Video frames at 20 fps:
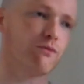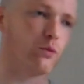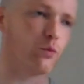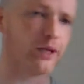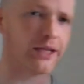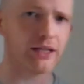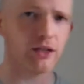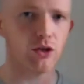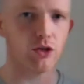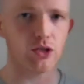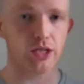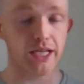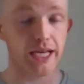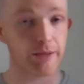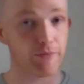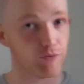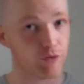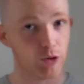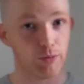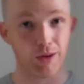for weight loss,
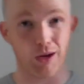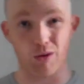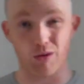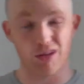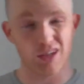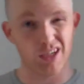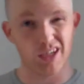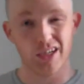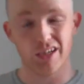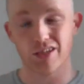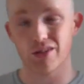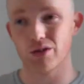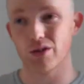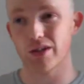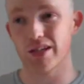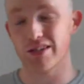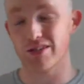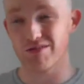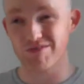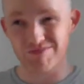aim for about,
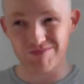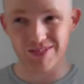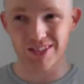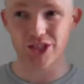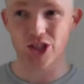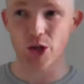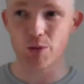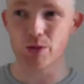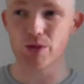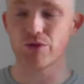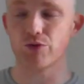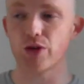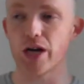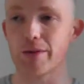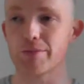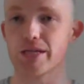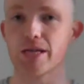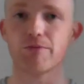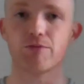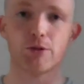in terms of
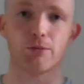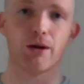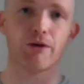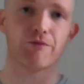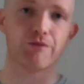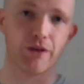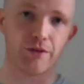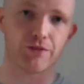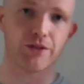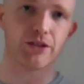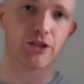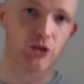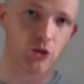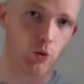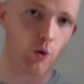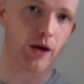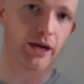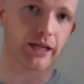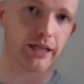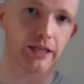reps, aim for about 15 to
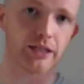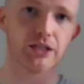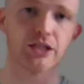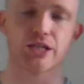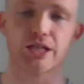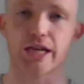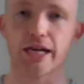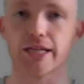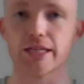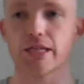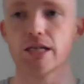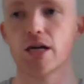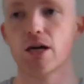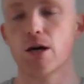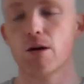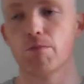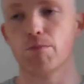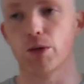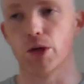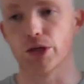20 in your sets,
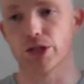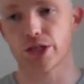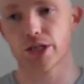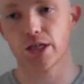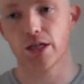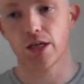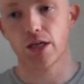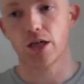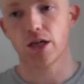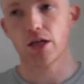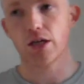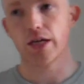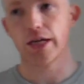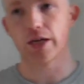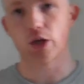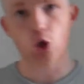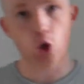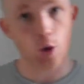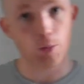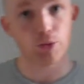but
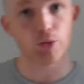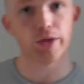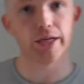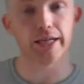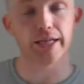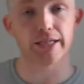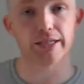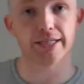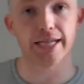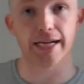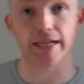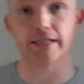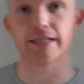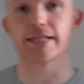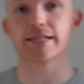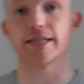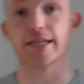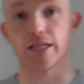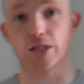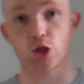incorporate
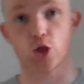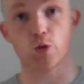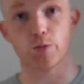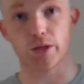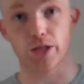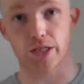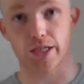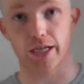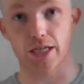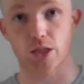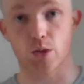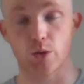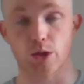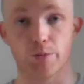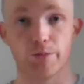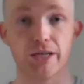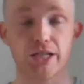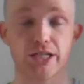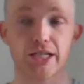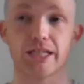techniques like supersets,
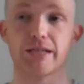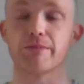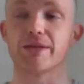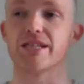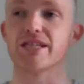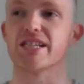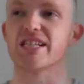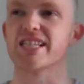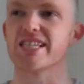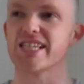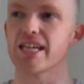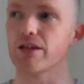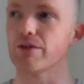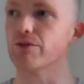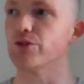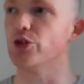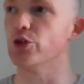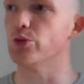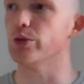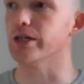which basically means instead
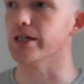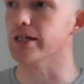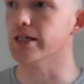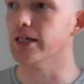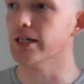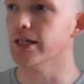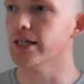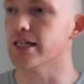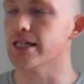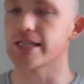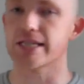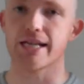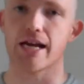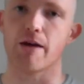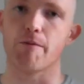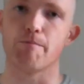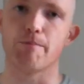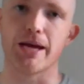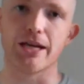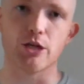of doing a
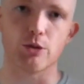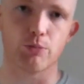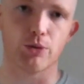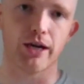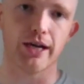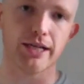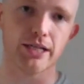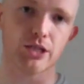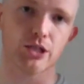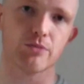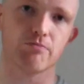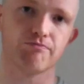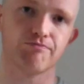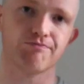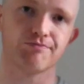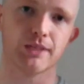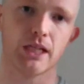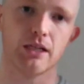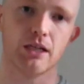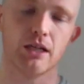set of bench
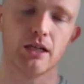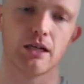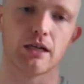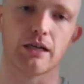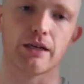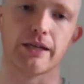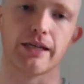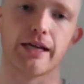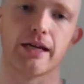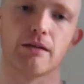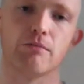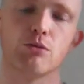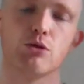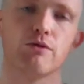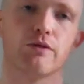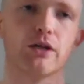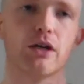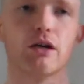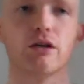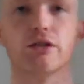press and then
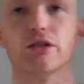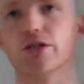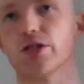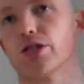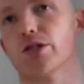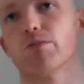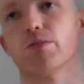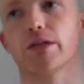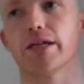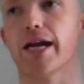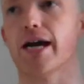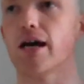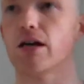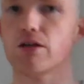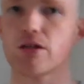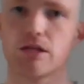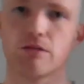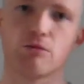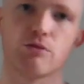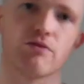moving on to something
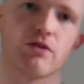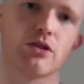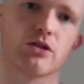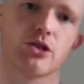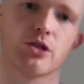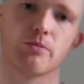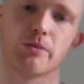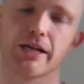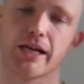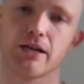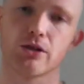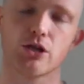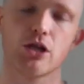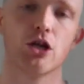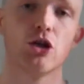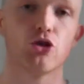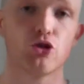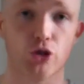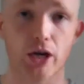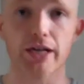else and moving on to something
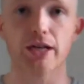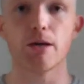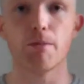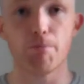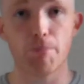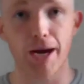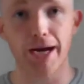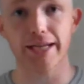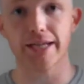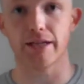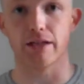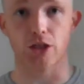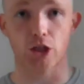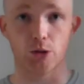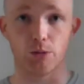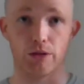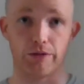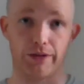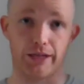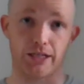else, try combining a
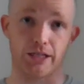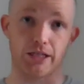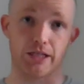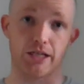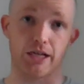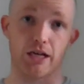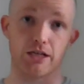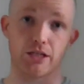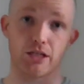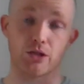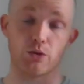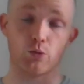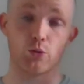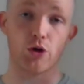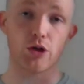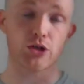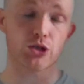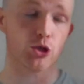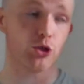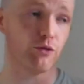couple of exercises. It
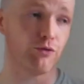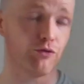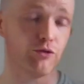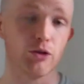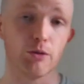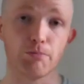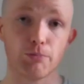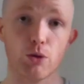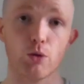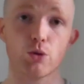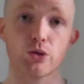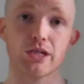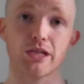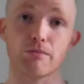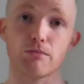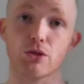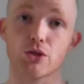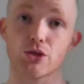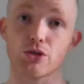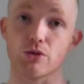works good for
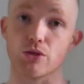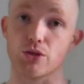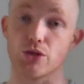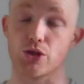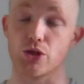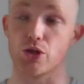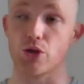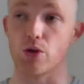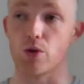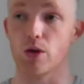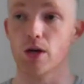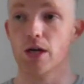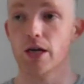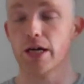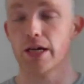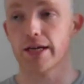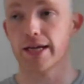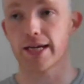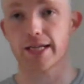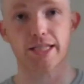opposing muscles. So
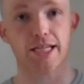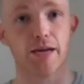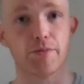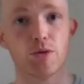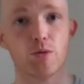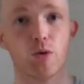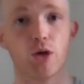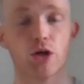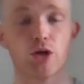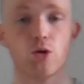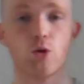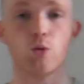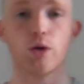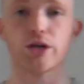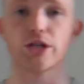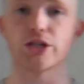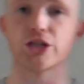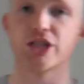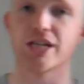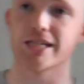next time you want to go
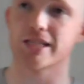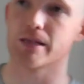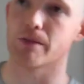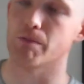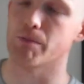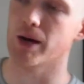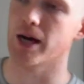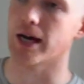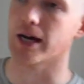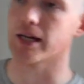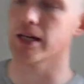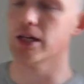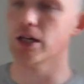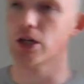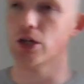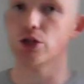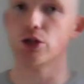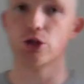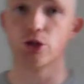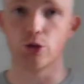work your chest and back,
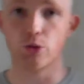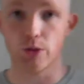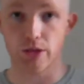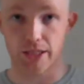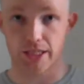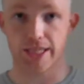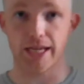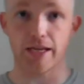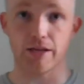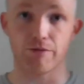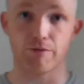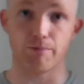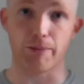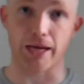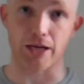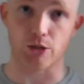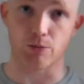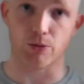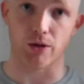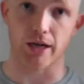do a set of
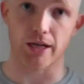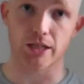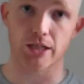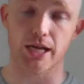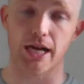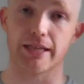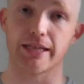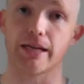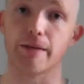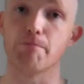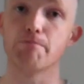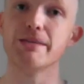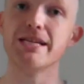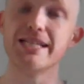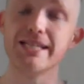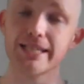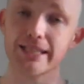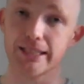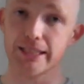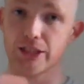bench press and then
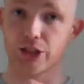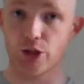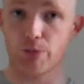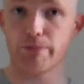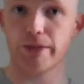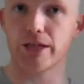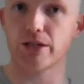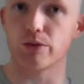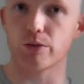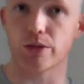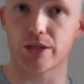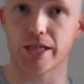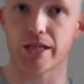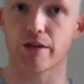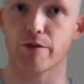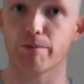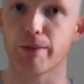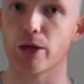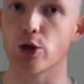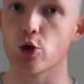immediately jump into a
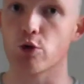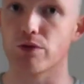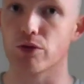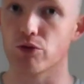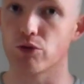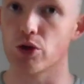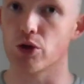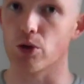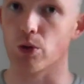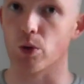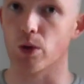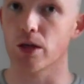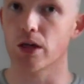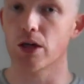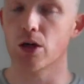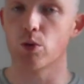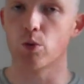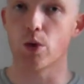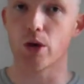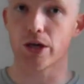set of bent over row,
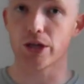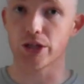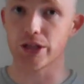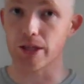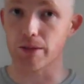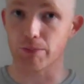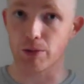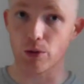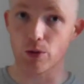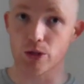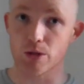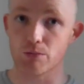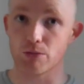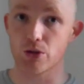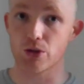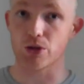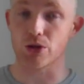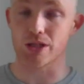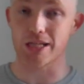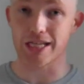work on the opposing
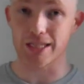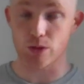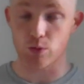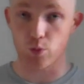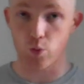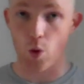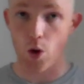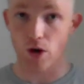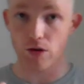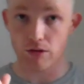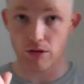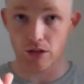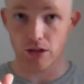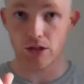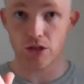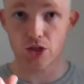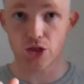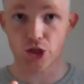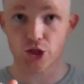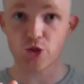muscles. That's one
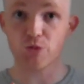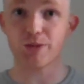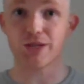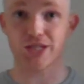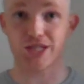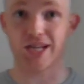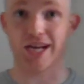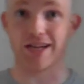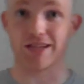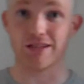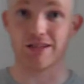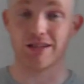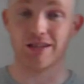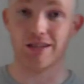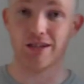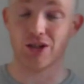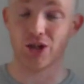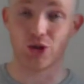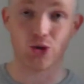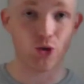superset,
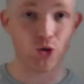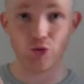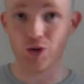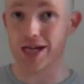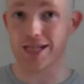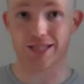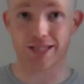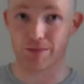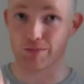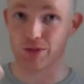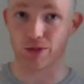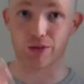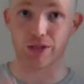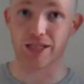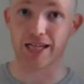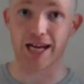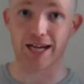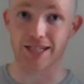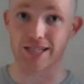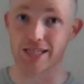no rest in between
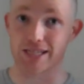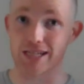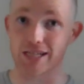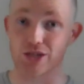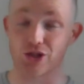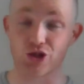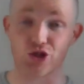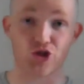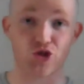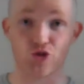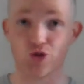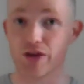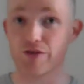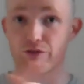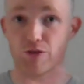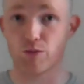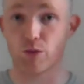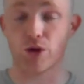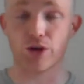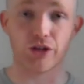the exercise, just straight
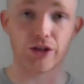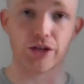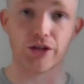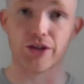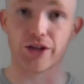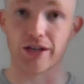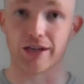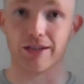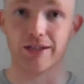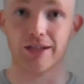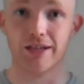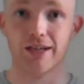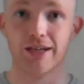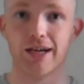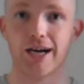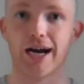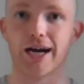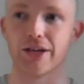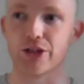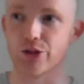from one to the other.
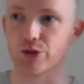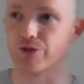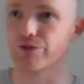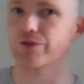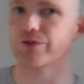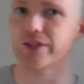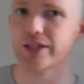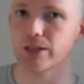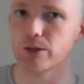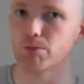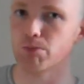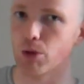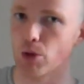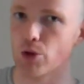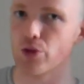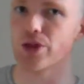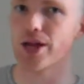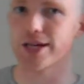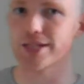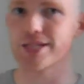And you'll feel
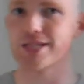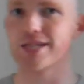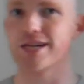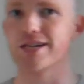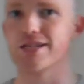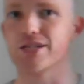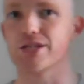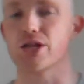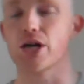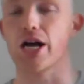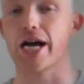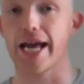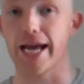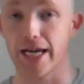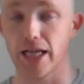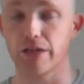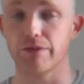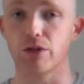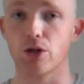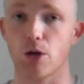both exercises a
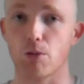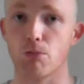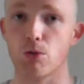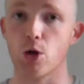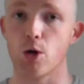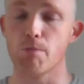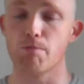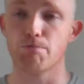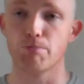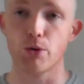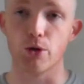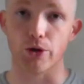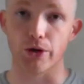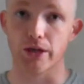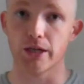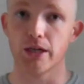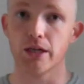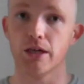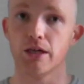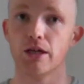hell of a lot more,
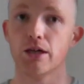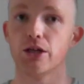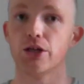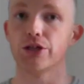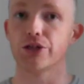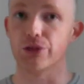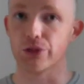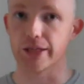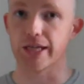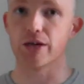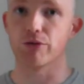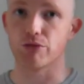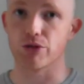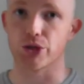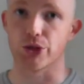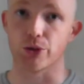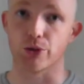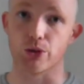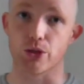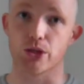but you'll get
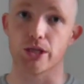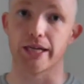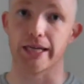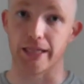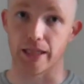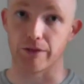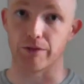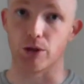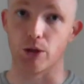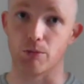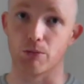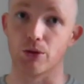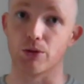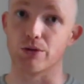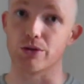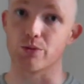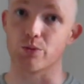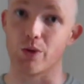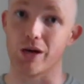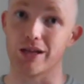results a hell of a lot
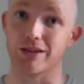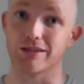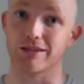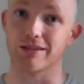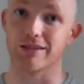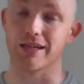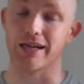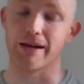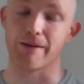more as well.